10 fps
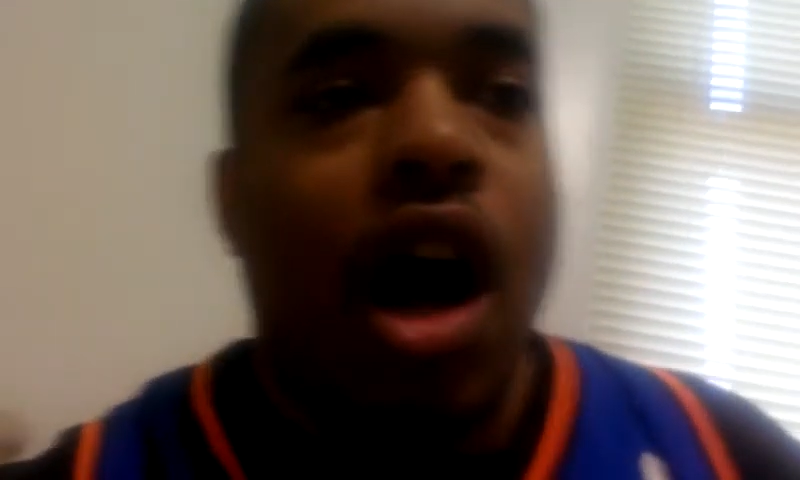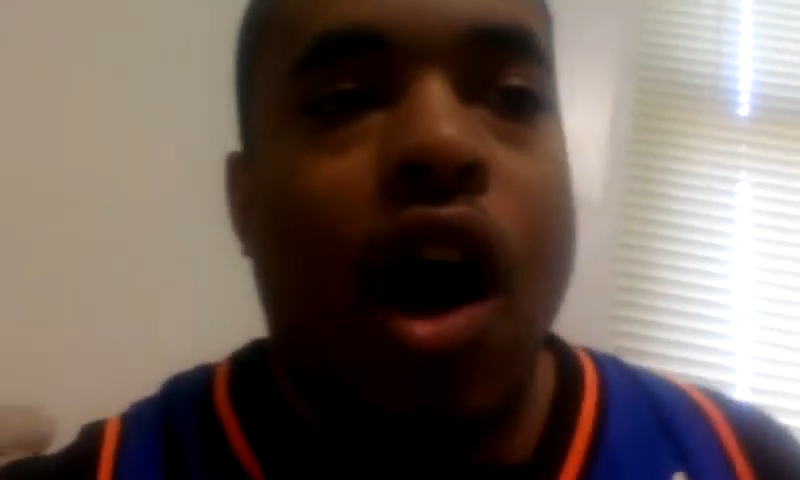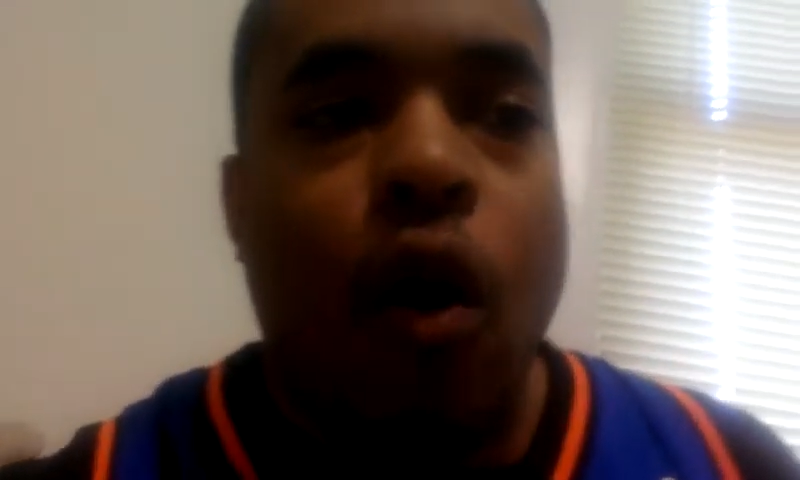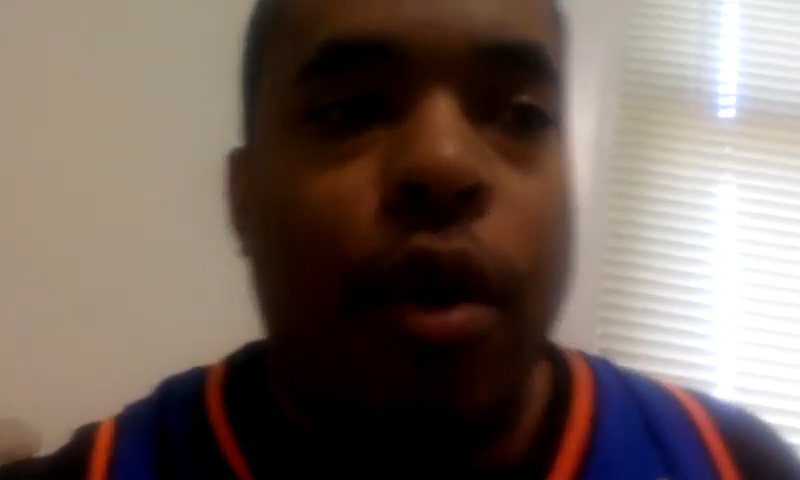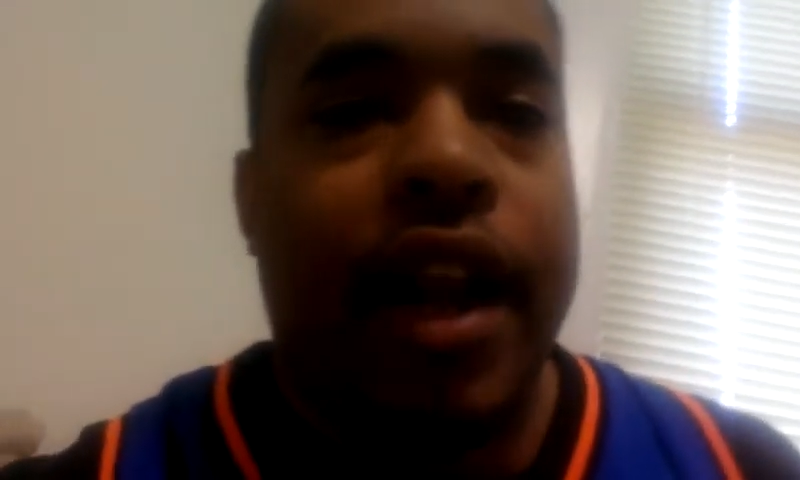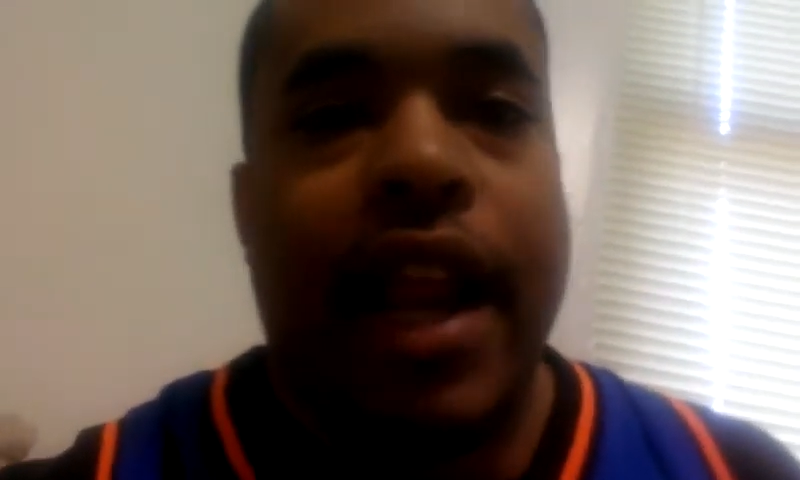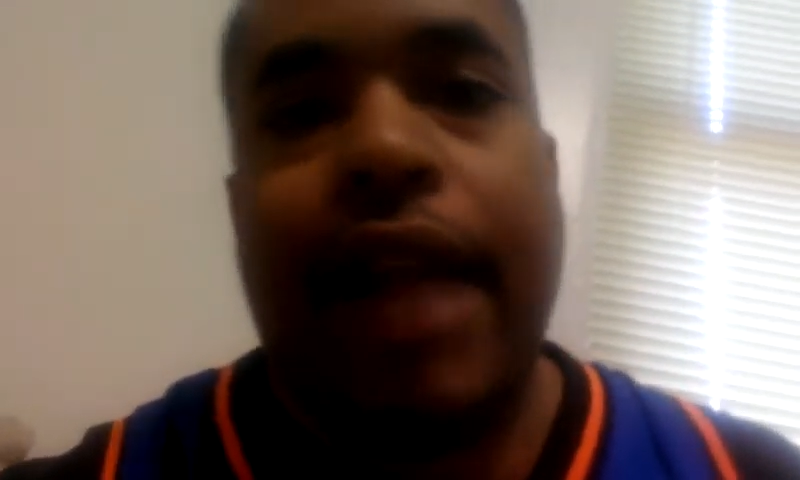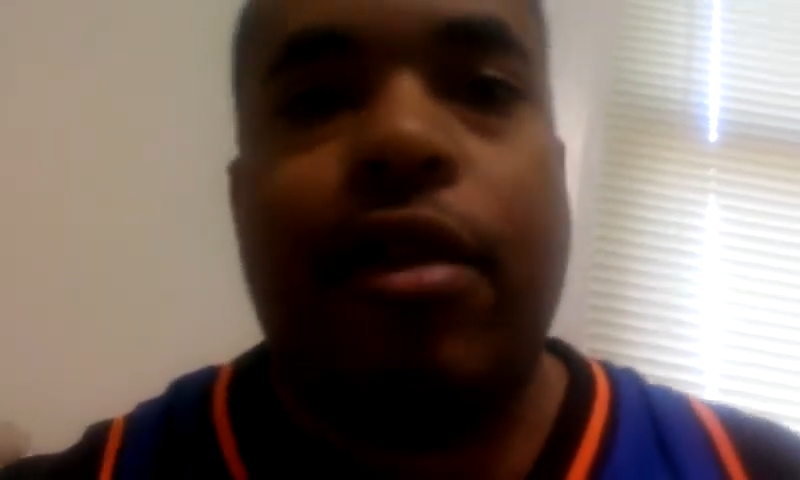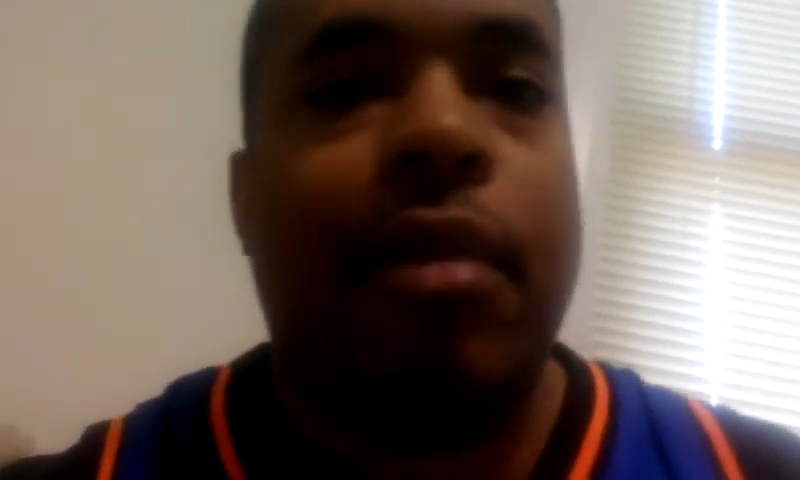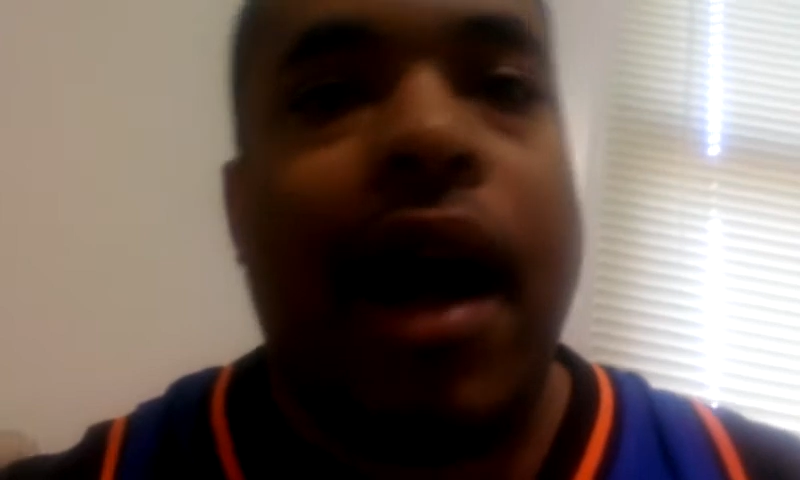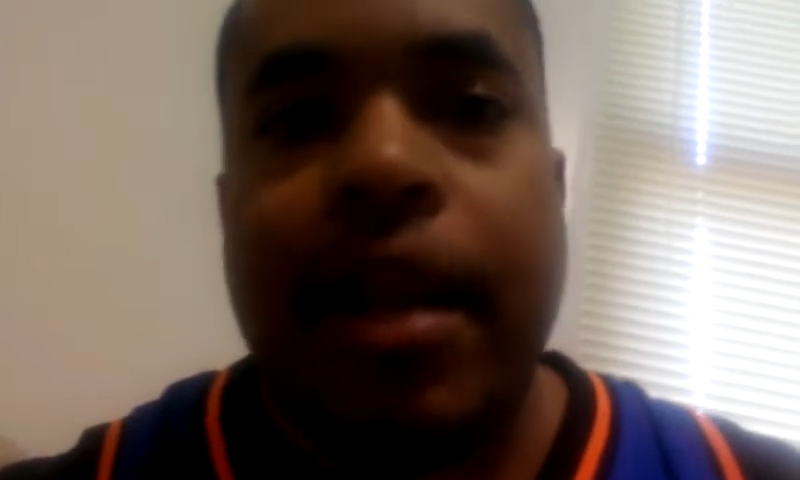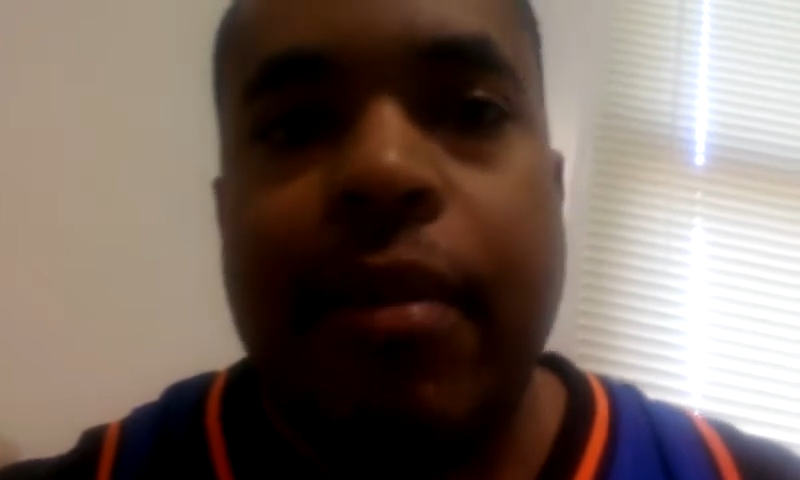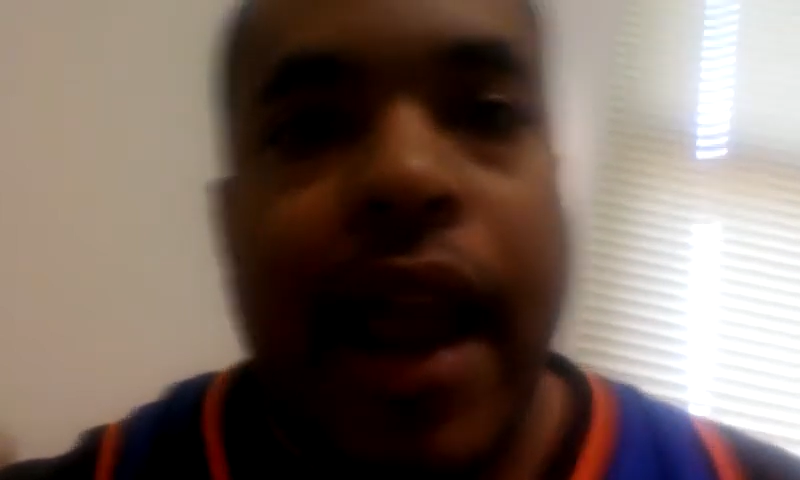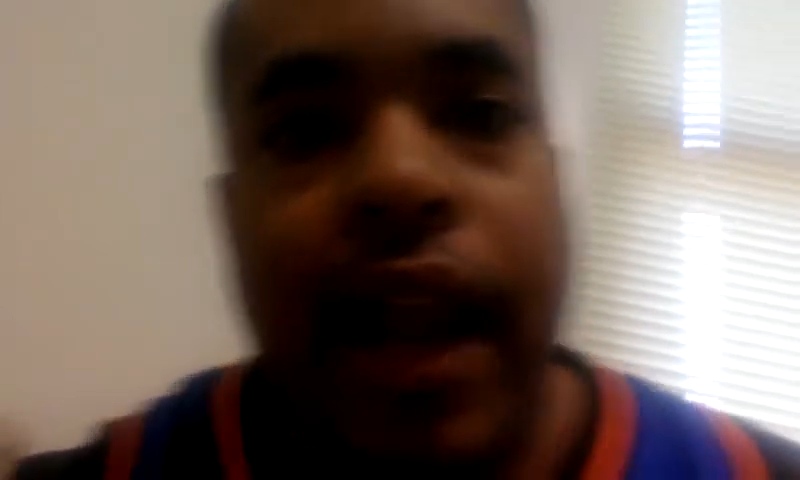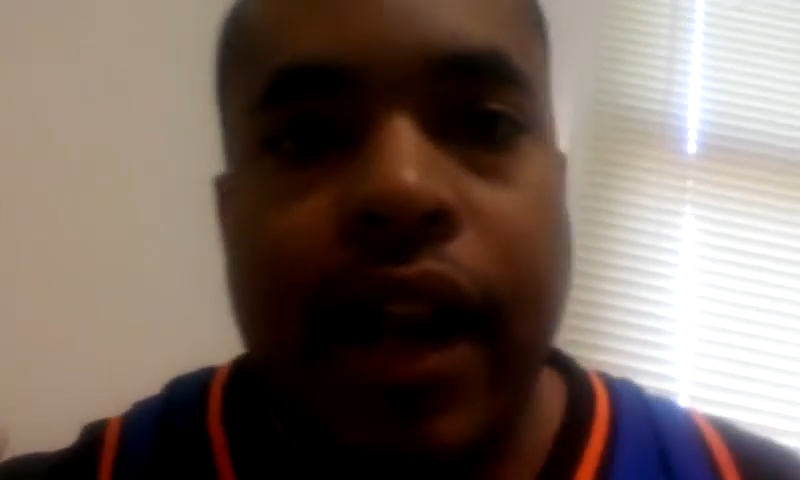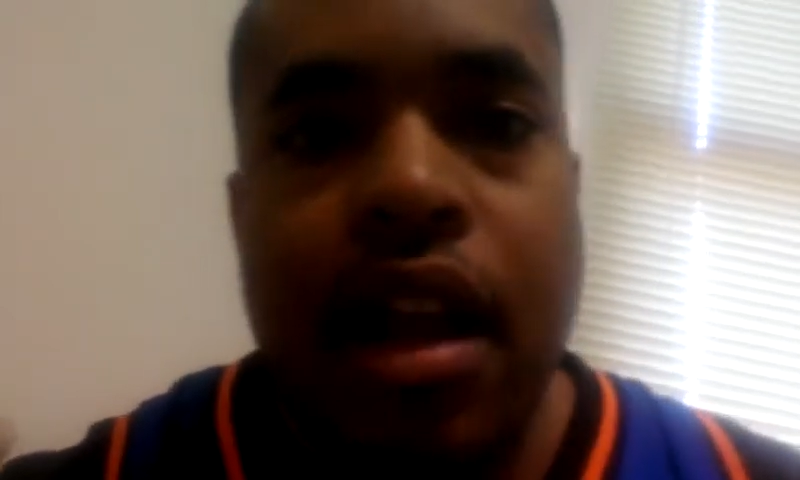holding everybody back.